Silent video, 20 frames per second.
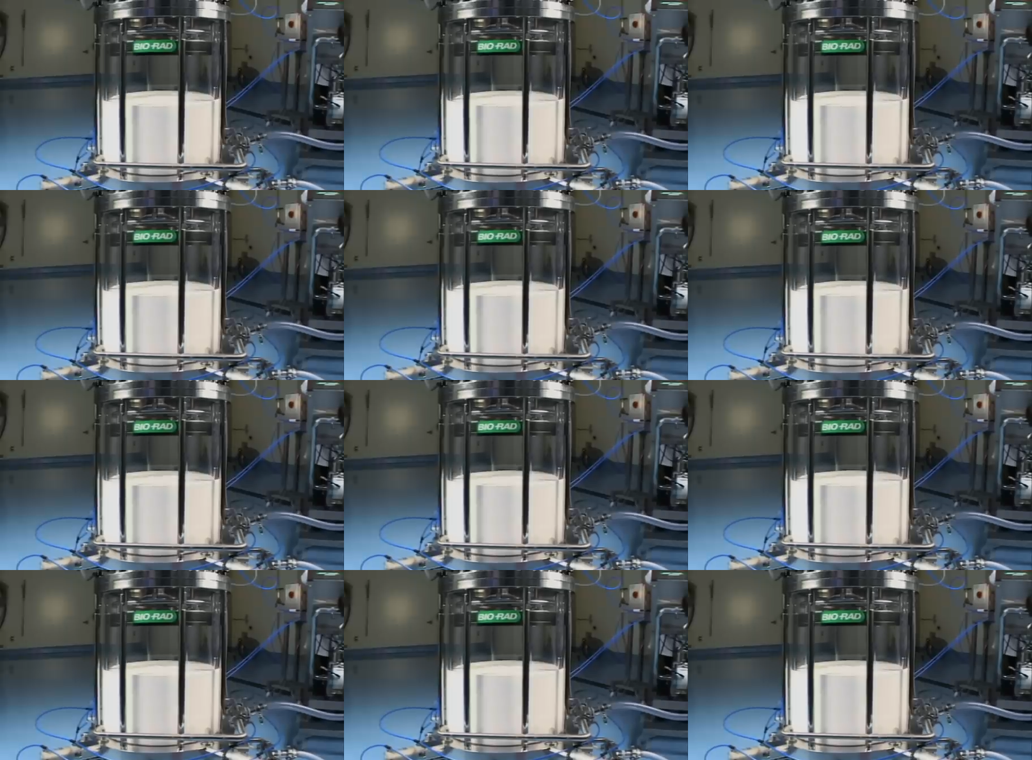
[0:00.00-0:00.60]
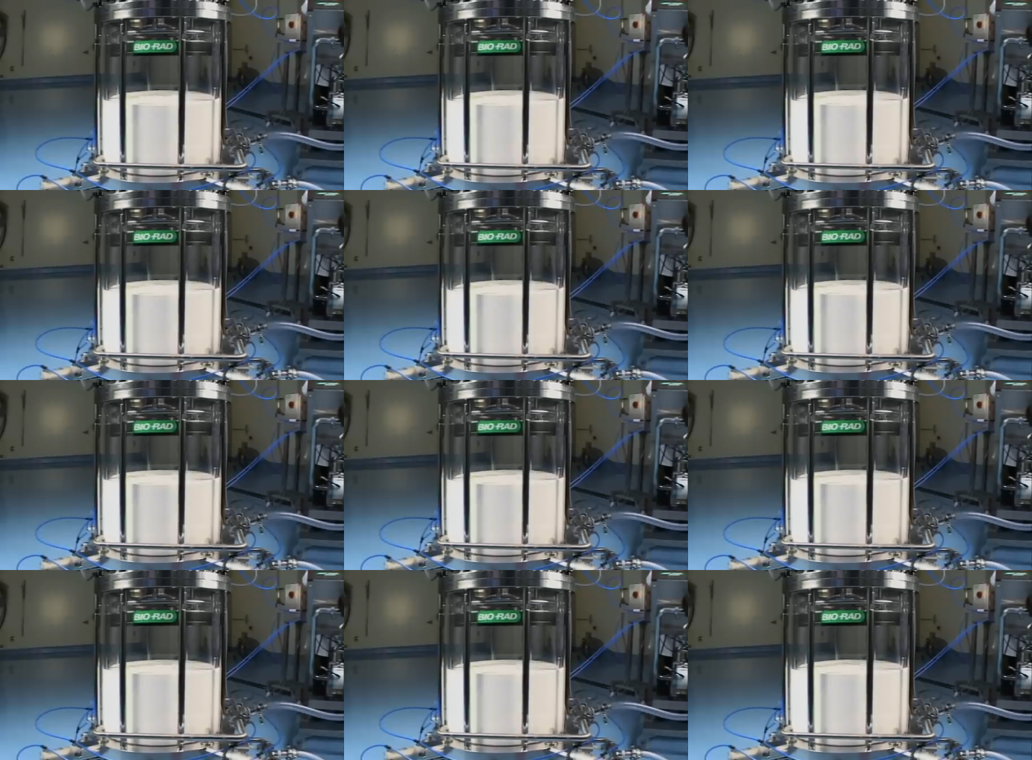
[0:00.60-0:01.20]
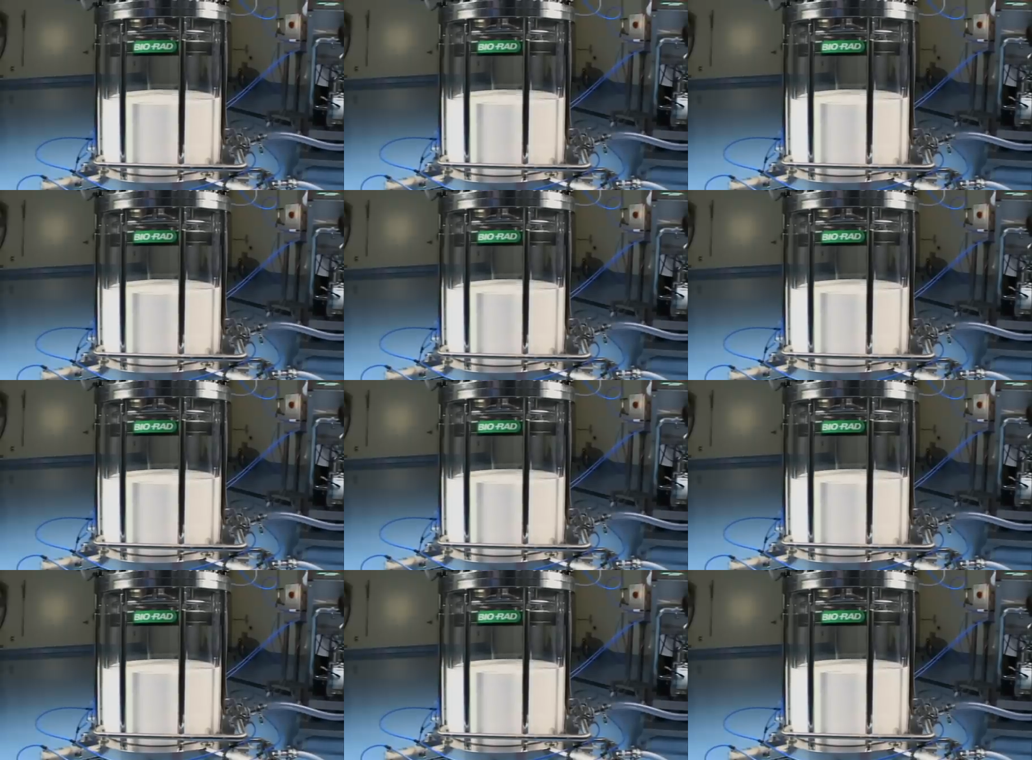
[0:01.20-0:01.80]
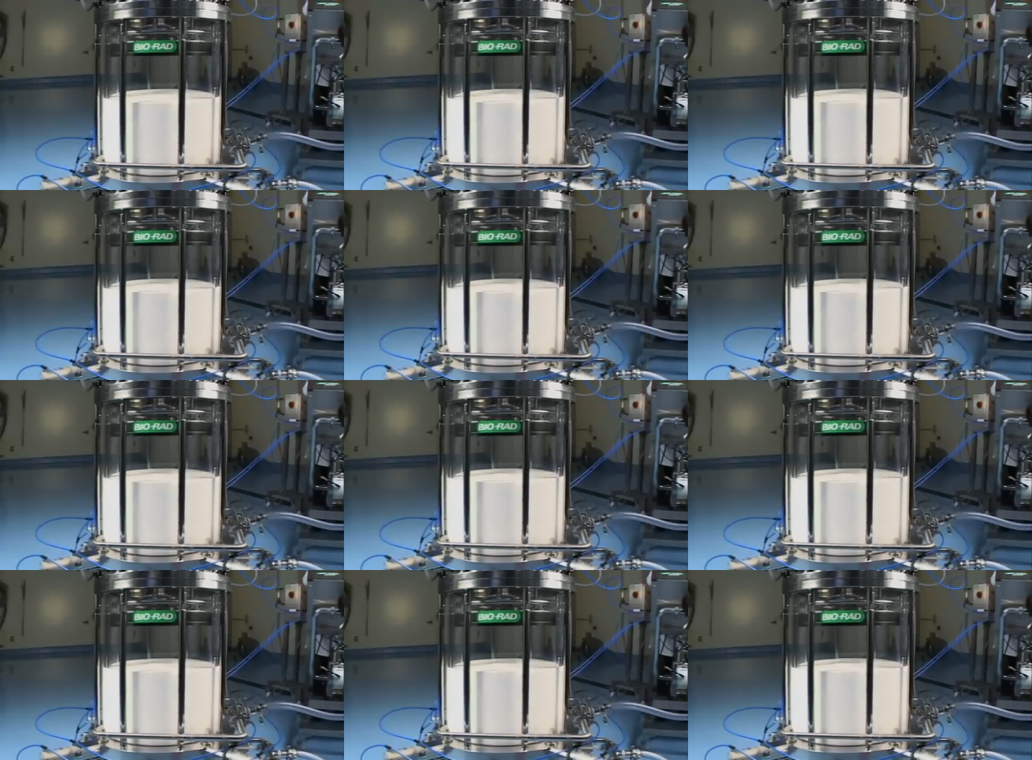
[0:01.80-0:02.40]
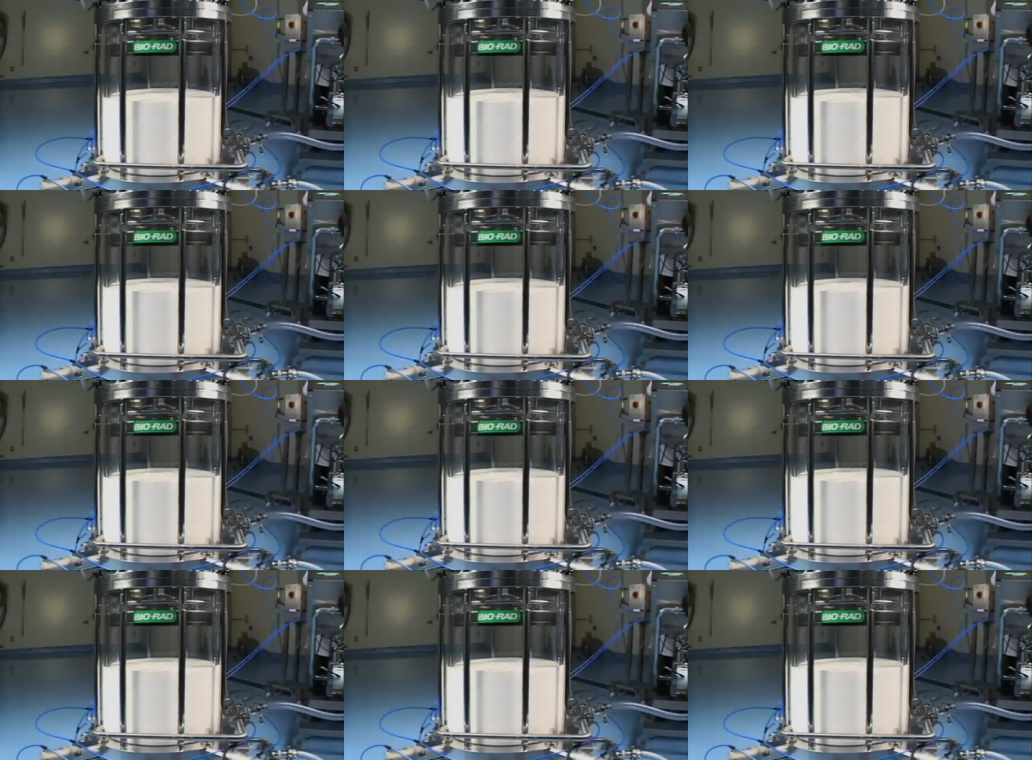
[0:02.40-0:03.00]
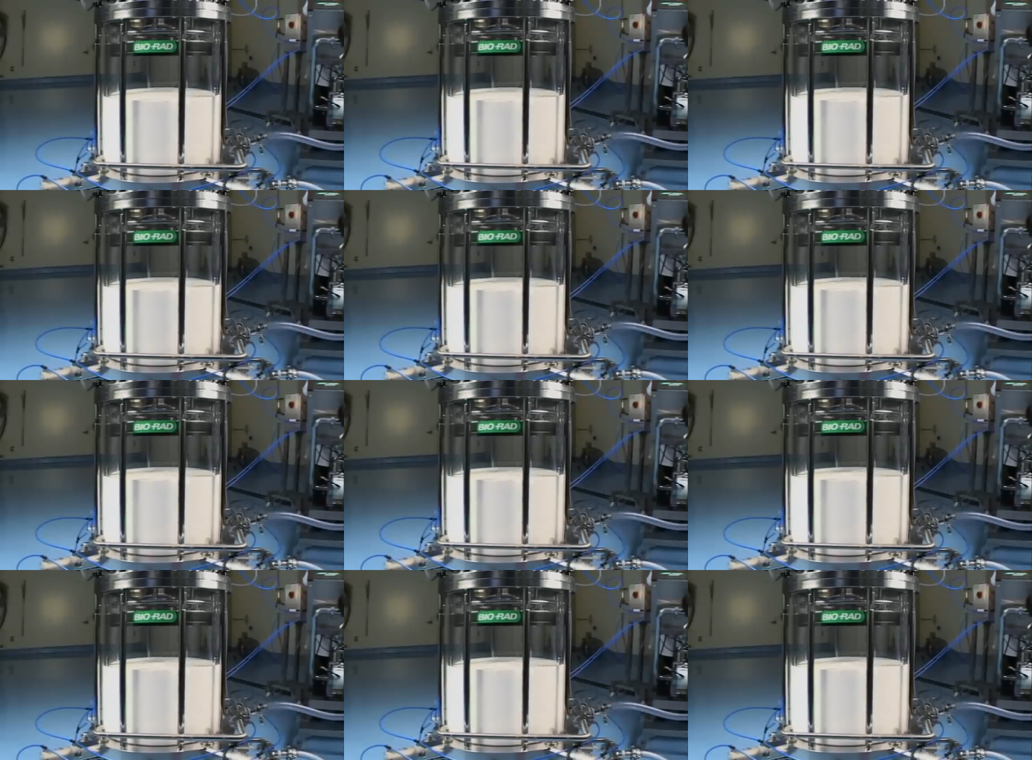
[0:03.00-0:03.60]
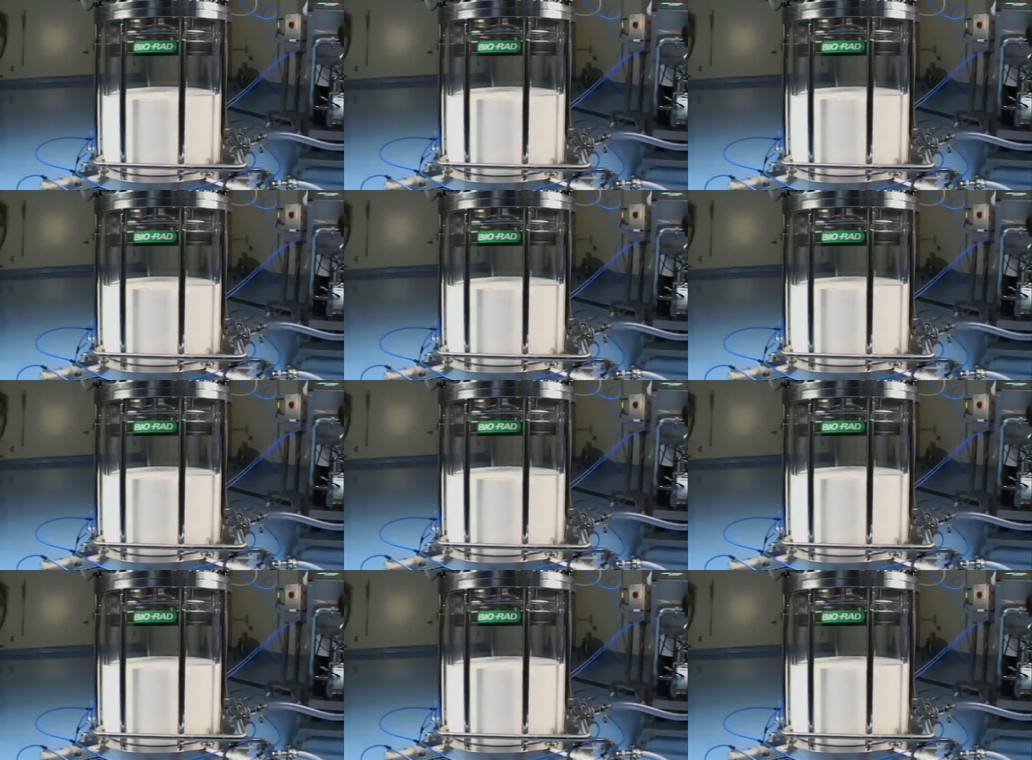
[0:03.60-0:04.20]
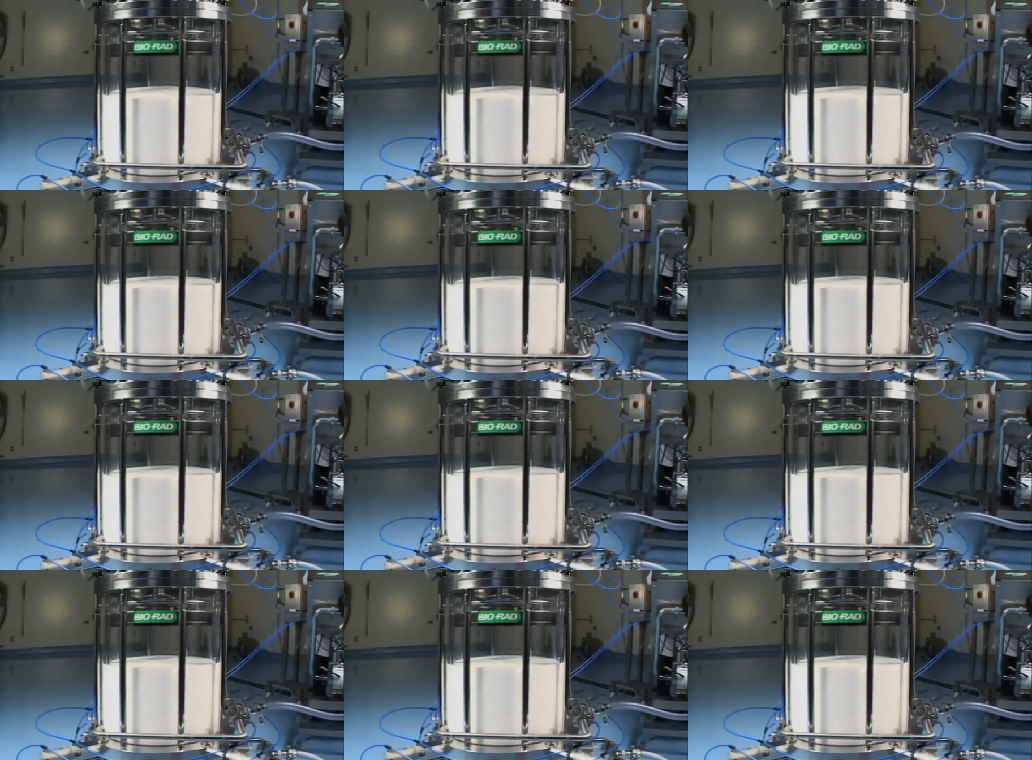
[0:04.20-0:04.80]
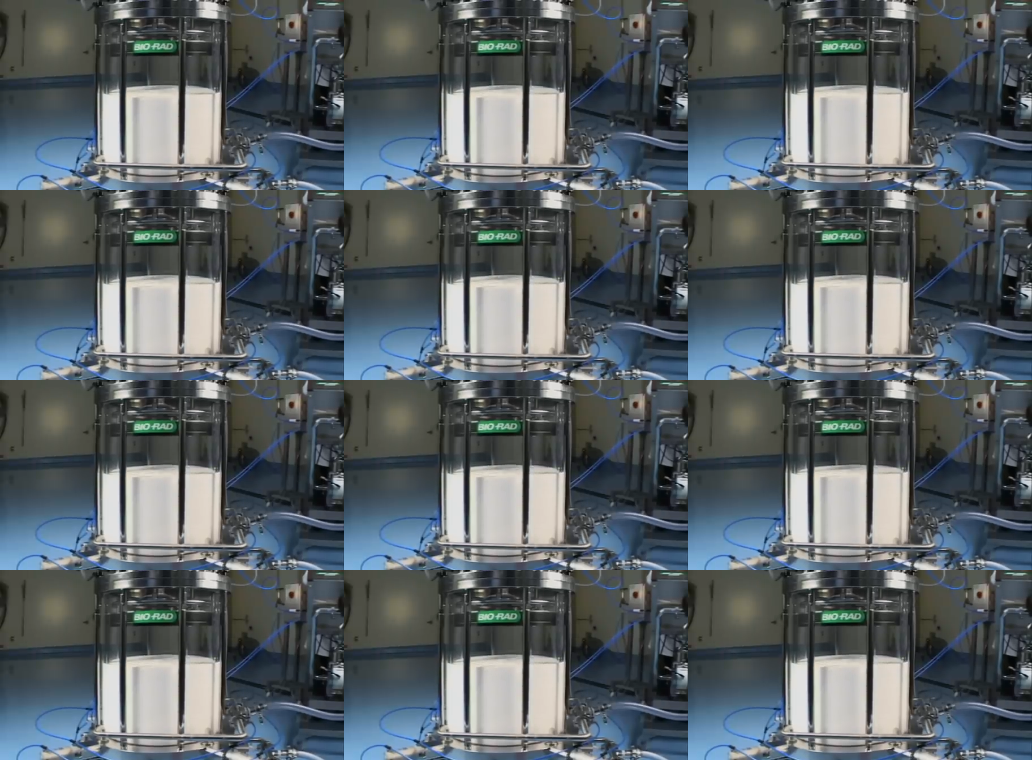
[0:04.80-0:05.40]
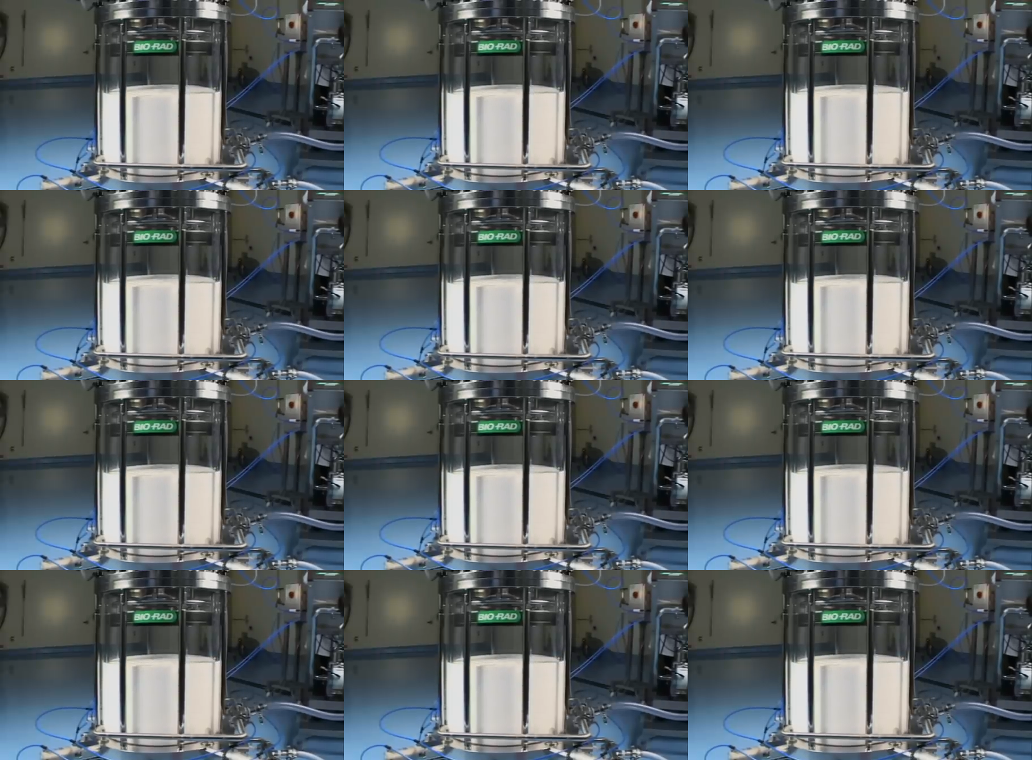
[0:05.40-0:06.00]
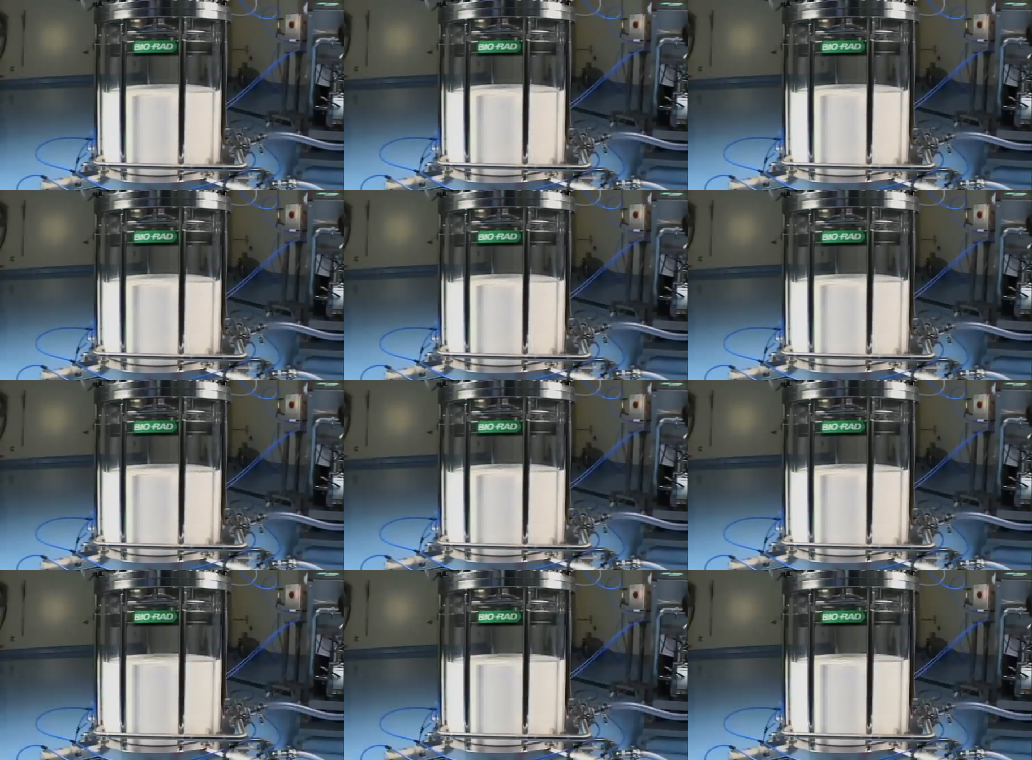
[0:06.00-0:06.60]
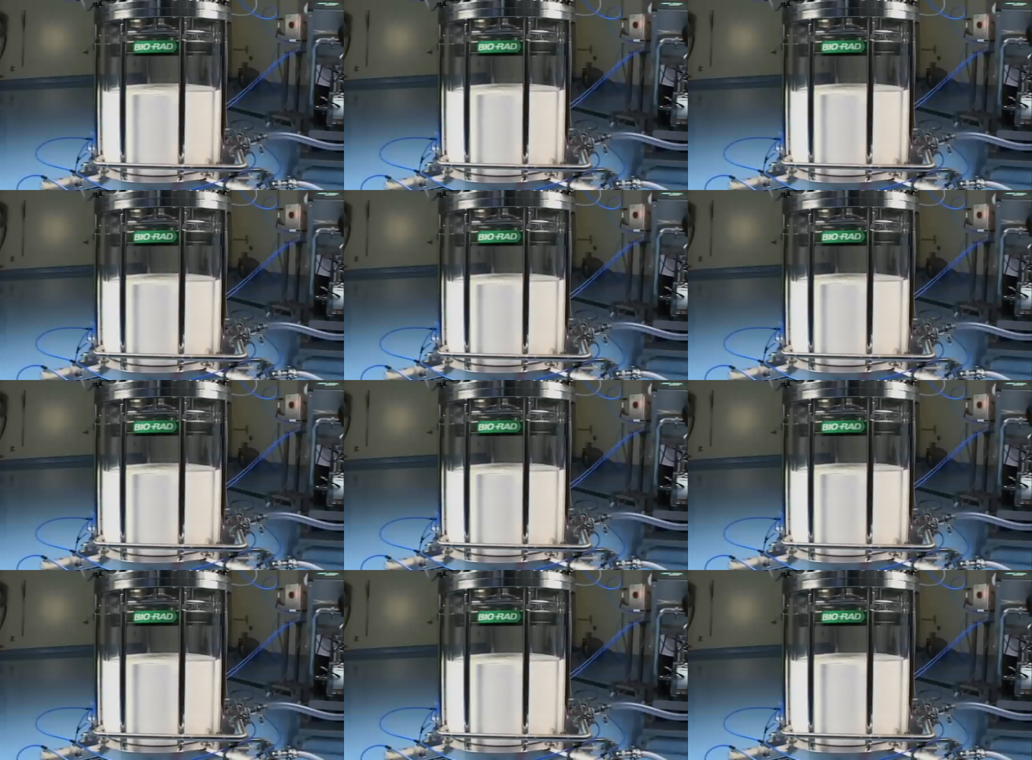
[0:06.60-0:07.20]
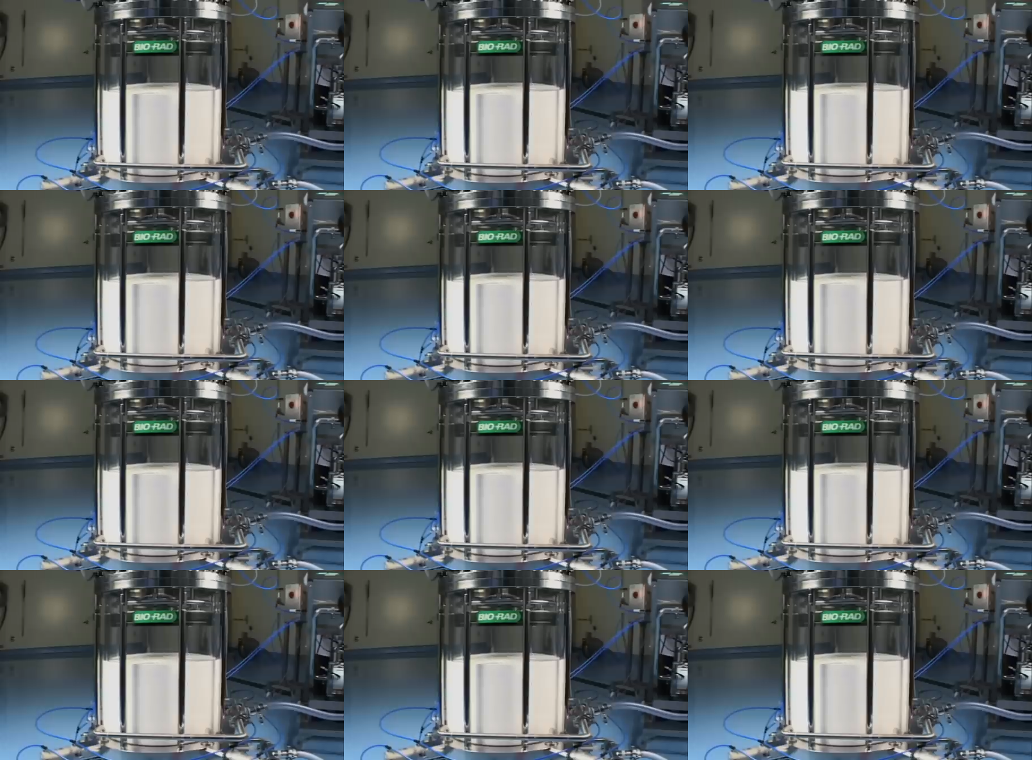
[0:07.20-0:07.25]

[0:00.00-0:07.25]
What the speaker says: (no speaker visible)